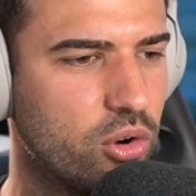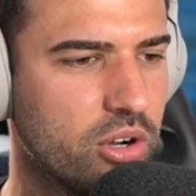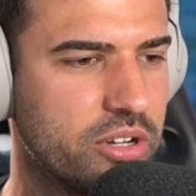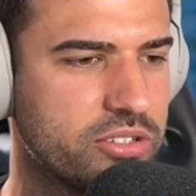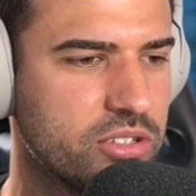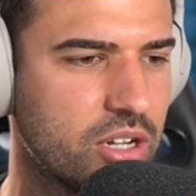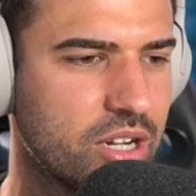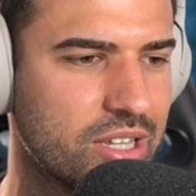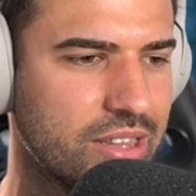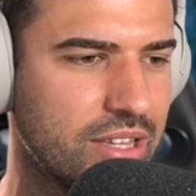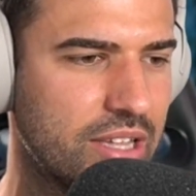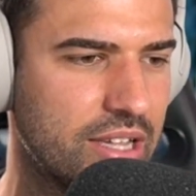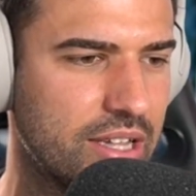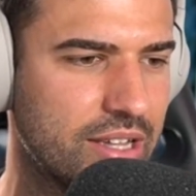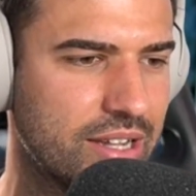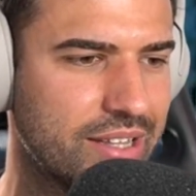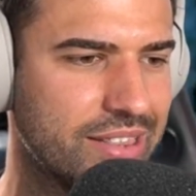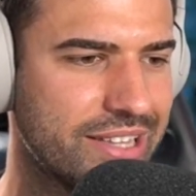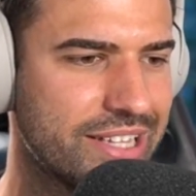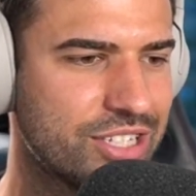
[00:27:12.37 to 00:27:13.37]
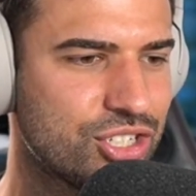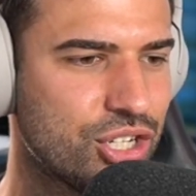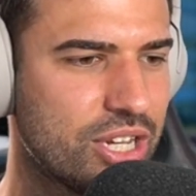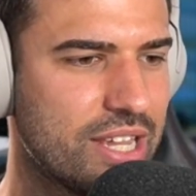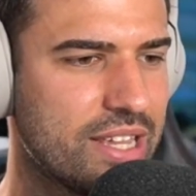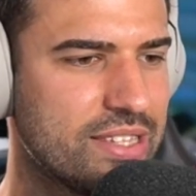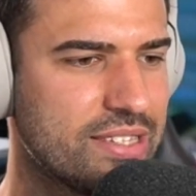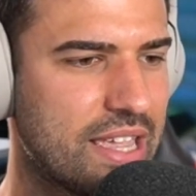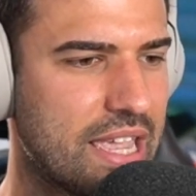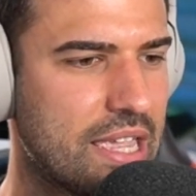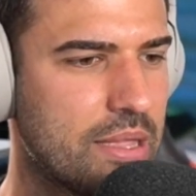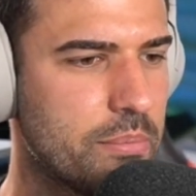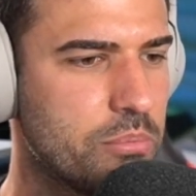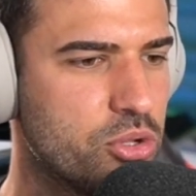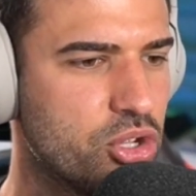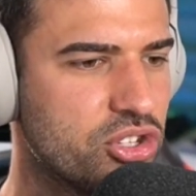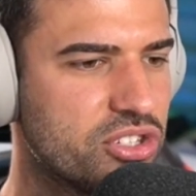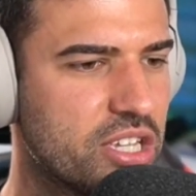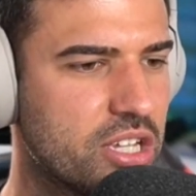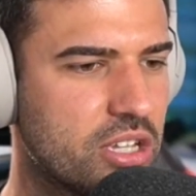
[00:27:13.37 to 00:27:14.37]
So Glitch is a
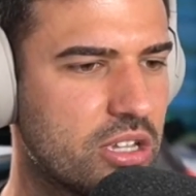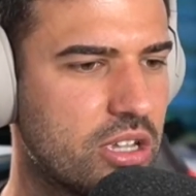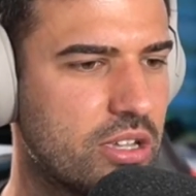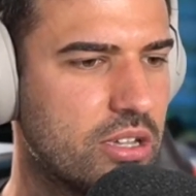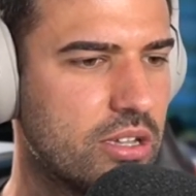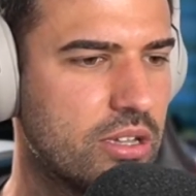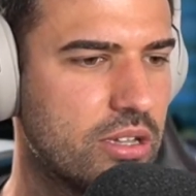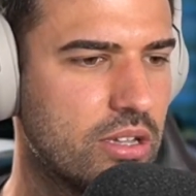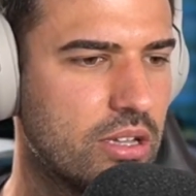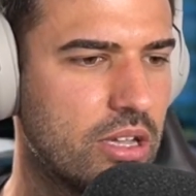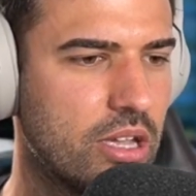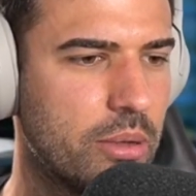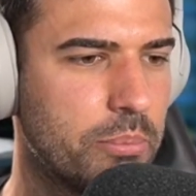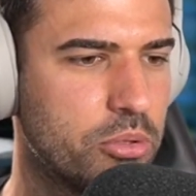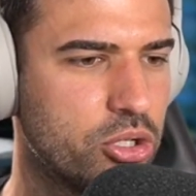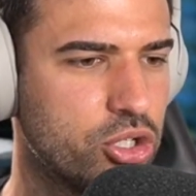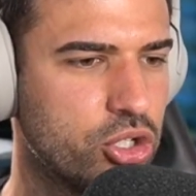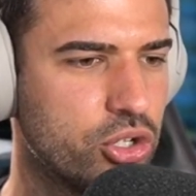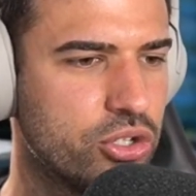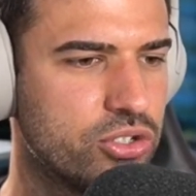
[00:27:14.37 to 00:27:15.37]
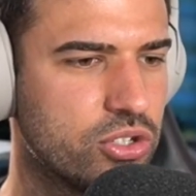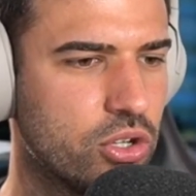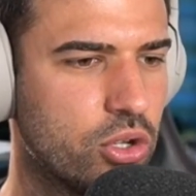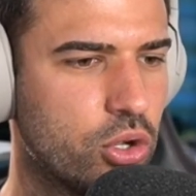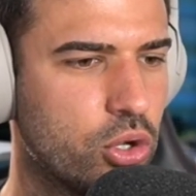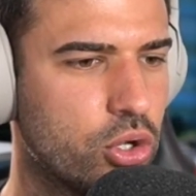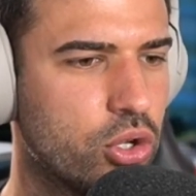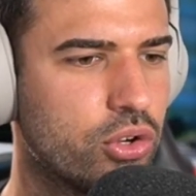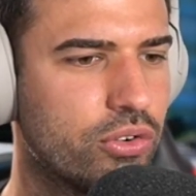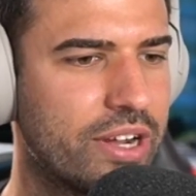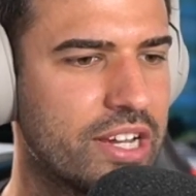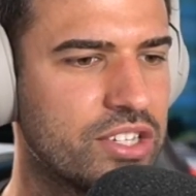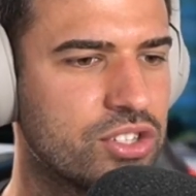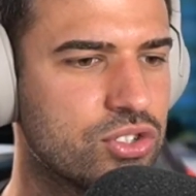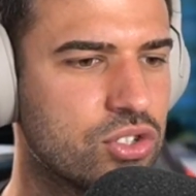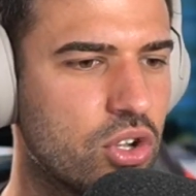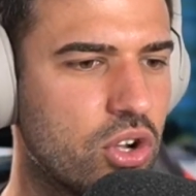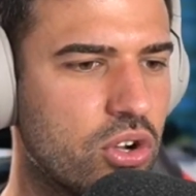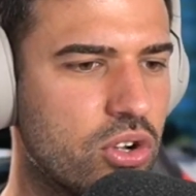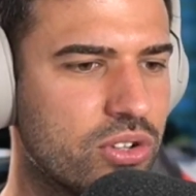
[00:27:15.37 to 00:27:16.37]
music producer who creates
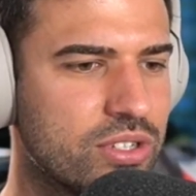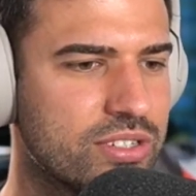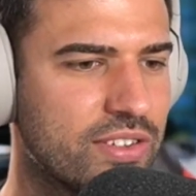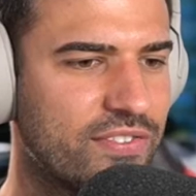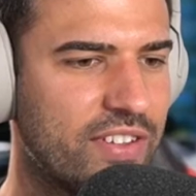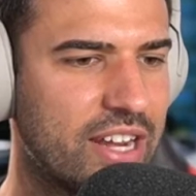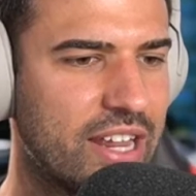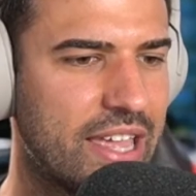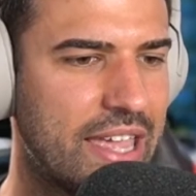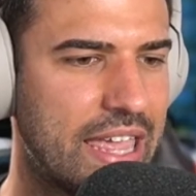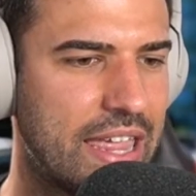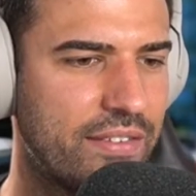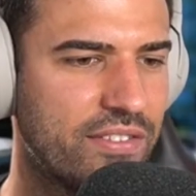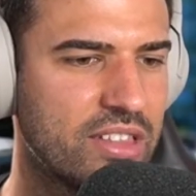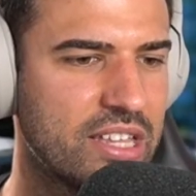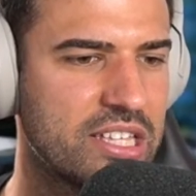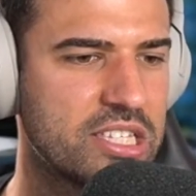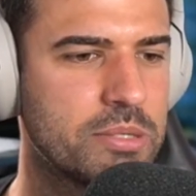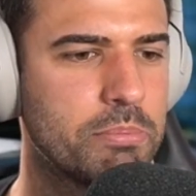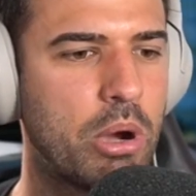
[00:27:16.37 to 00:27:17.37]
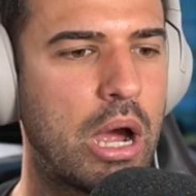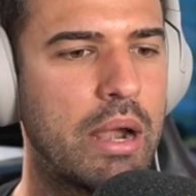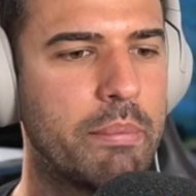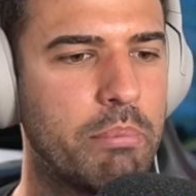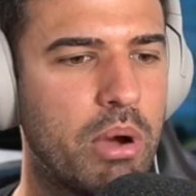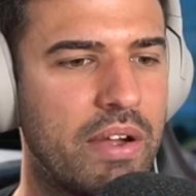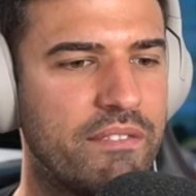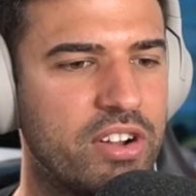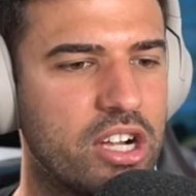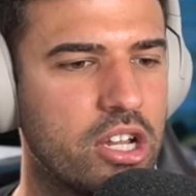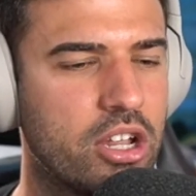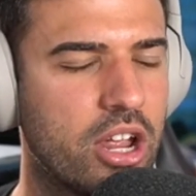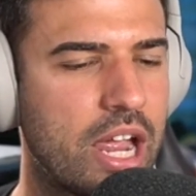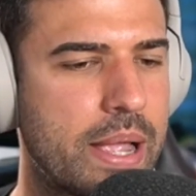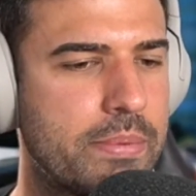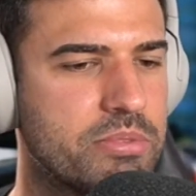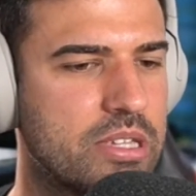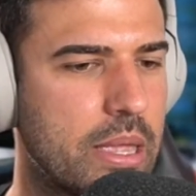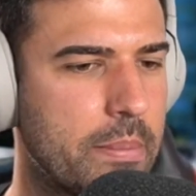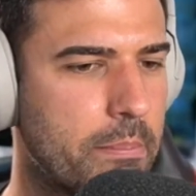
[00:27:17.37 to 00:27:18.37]
songs that are heavily inspired by video
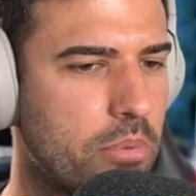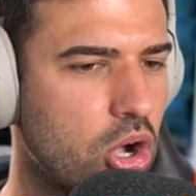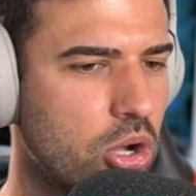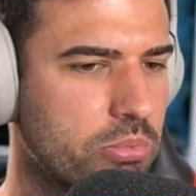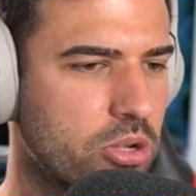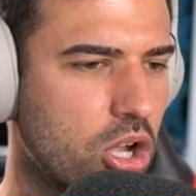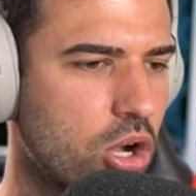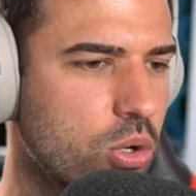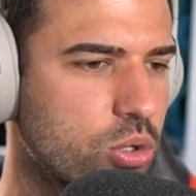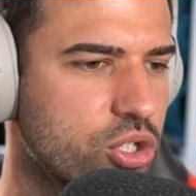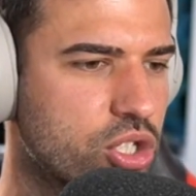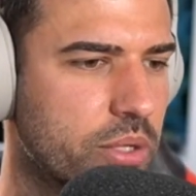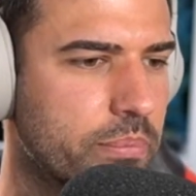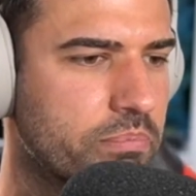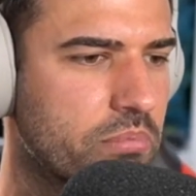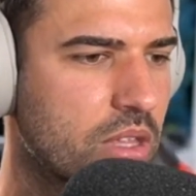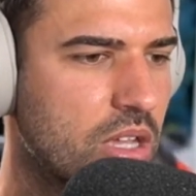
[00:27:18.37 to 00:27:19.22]
games and pop culture.